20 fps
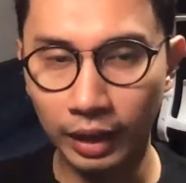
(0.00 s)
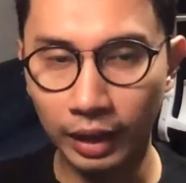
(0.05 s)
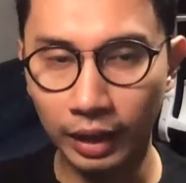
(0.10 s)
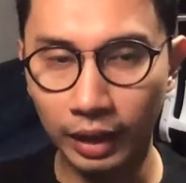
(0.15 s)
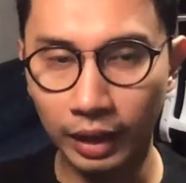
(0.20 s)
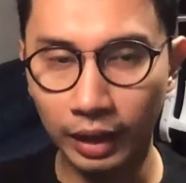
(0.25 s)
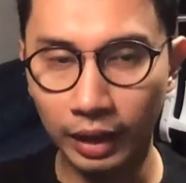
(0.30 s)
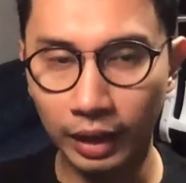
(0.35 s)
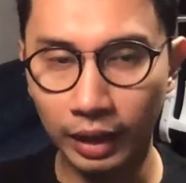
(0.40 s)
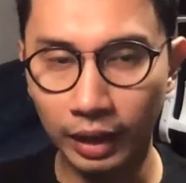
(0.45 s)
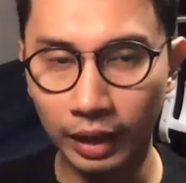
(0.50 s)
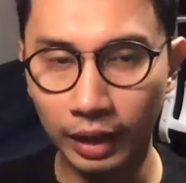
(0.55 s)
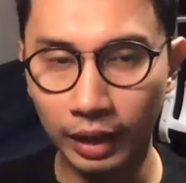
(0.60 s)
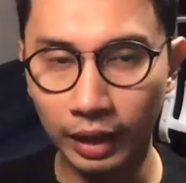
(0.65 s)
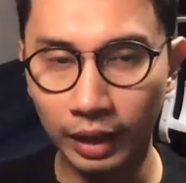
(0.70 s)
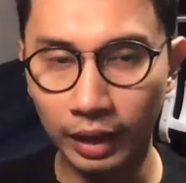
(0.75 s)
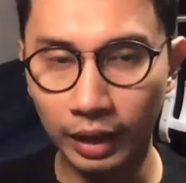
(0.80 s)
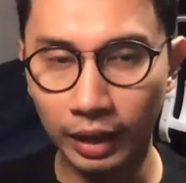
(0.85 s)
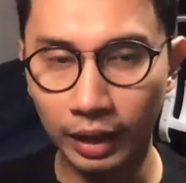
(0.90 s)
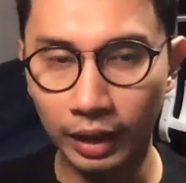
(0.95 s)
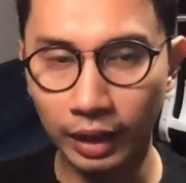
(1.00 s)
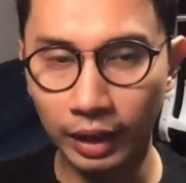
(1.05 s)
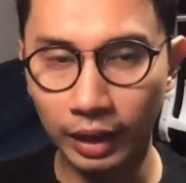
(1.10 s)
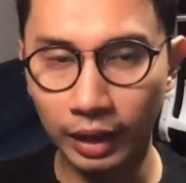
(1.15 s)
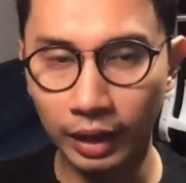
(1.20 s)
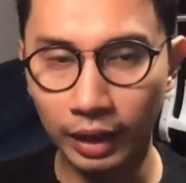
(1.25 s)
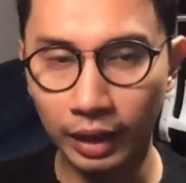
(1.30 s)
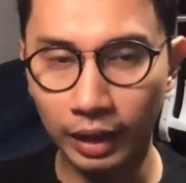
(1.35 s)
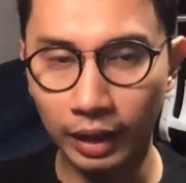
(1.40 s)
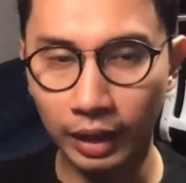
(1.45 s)
progress in the next
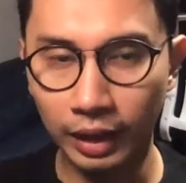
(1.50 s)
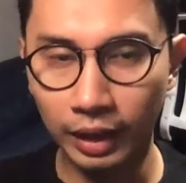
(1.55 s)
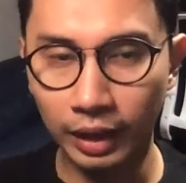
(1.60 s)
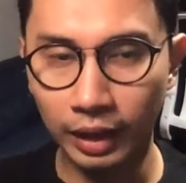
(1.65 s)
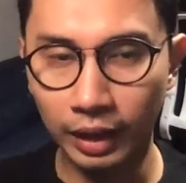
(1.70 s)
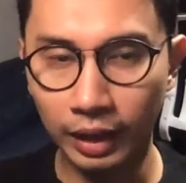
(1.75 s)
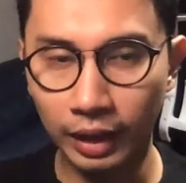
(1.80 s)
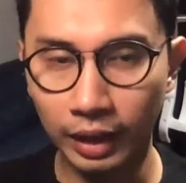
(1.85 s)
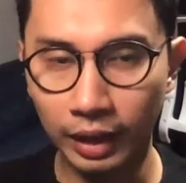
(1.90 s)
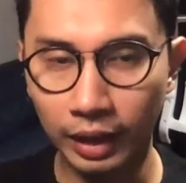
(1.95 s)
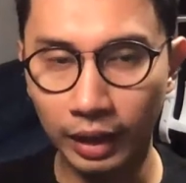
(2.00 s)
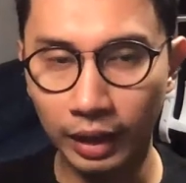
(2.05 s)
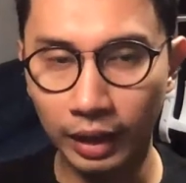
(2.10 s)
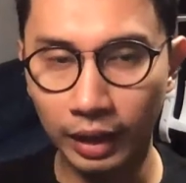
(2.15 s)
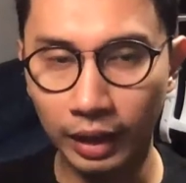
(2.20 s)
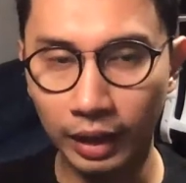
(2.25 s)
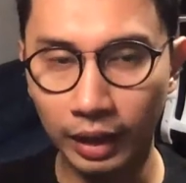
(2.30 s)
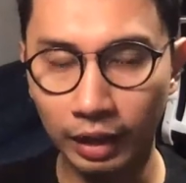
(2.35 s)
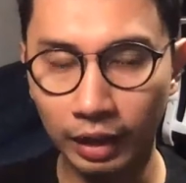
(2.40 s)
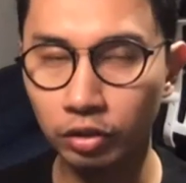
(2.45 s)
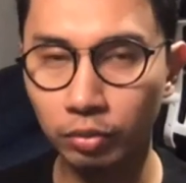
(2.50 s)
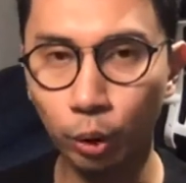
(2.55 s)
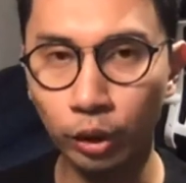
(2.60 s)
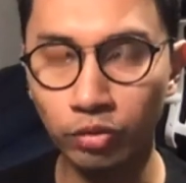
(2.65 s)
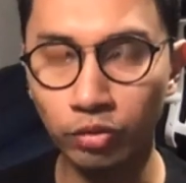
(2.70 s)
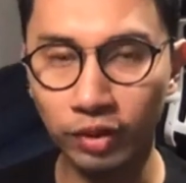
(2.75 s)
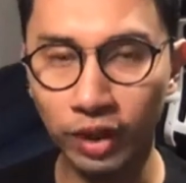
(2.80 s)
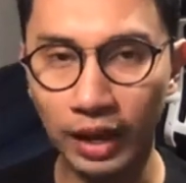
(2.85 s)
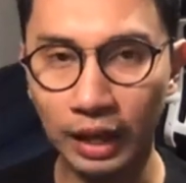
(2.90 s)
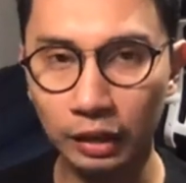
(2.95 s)
5, 10 years, there is more
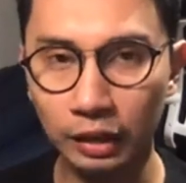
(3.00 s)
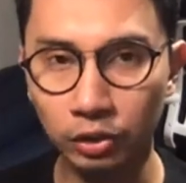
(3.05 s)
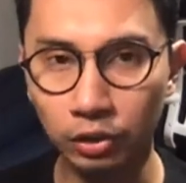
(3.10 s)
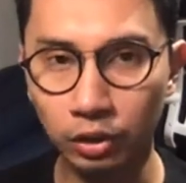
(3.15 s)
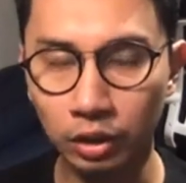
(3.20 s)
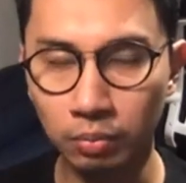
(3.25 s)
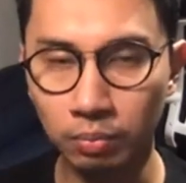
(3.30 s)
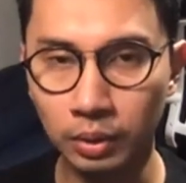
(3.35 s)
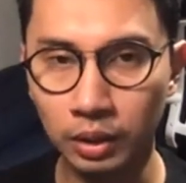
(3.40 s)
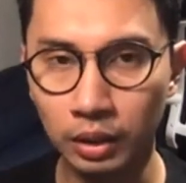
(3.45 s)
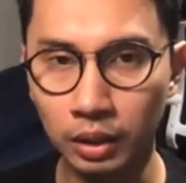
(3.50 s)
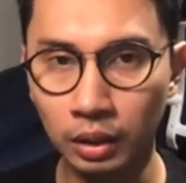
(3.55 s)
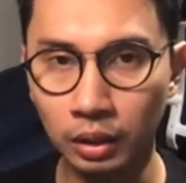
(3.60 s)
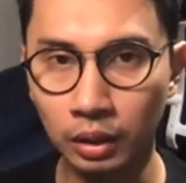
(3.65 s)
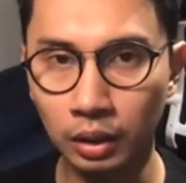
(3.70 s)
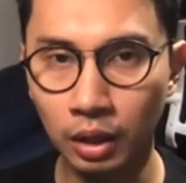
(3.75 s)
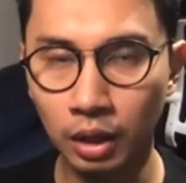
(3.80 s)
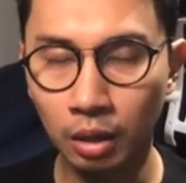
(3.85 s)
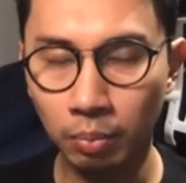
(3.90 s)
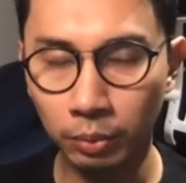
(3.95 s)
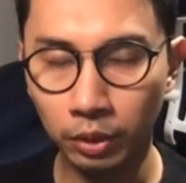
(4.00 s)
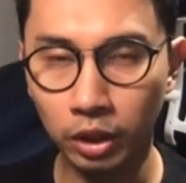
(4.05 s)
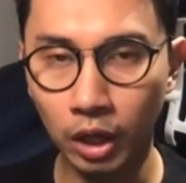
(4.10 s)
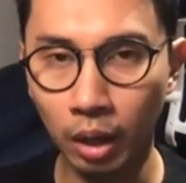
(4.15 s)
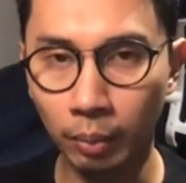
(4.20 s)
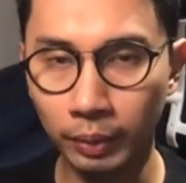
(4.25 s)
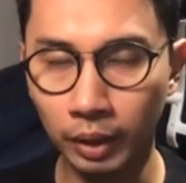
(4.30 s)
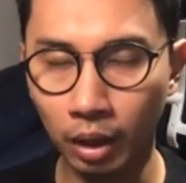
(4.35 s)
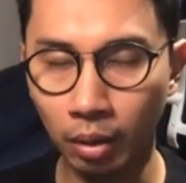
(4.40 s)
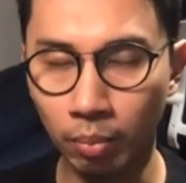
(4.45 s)
value in
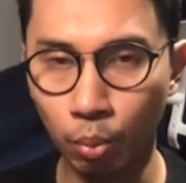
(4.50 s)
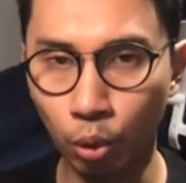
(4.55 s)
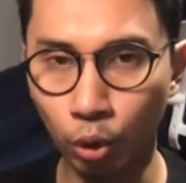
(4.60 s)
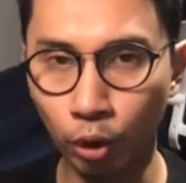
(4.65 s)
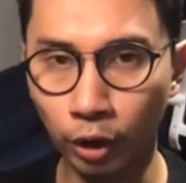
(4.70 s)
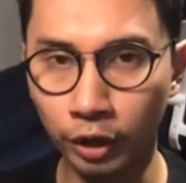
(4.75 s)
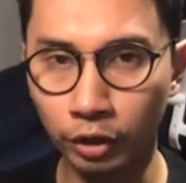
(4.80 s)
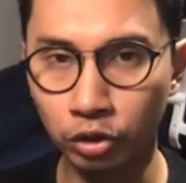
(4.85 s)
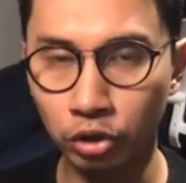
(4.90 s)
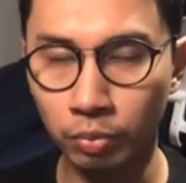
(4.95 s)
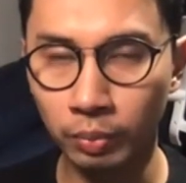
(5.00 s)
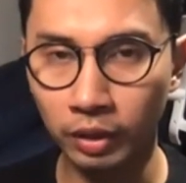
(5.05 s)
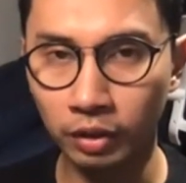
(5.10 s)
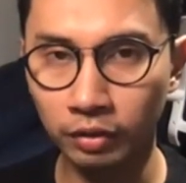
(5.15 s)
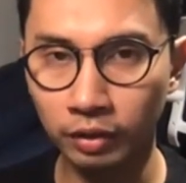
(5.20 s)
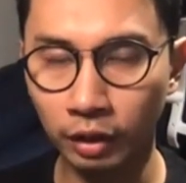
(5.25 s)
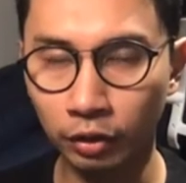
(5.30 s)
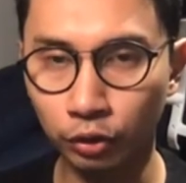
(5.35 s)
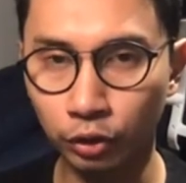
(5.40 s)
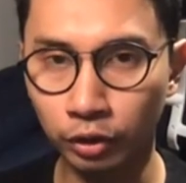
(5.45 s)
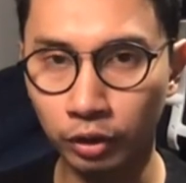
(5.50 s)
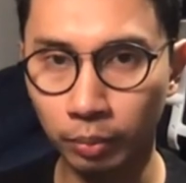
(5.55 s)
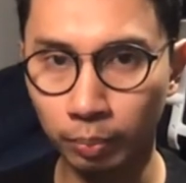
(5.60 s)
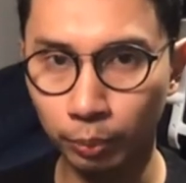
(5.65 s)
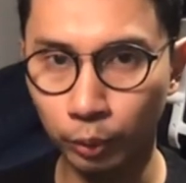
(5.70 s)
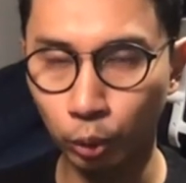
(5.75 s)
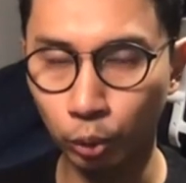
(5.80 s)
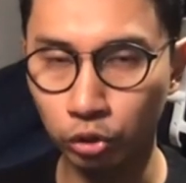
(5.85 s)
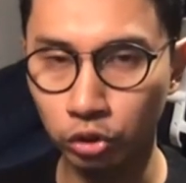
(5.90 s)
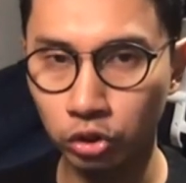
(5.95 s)
becoming a more human-centered
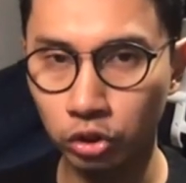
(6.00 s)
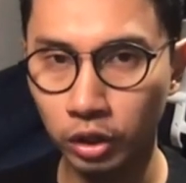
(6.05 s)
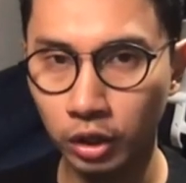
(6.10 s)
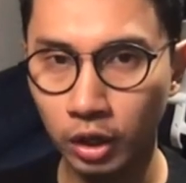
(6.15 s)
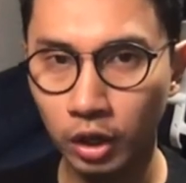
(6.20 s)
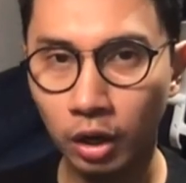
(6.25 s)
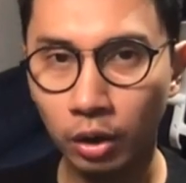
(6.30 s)
approach.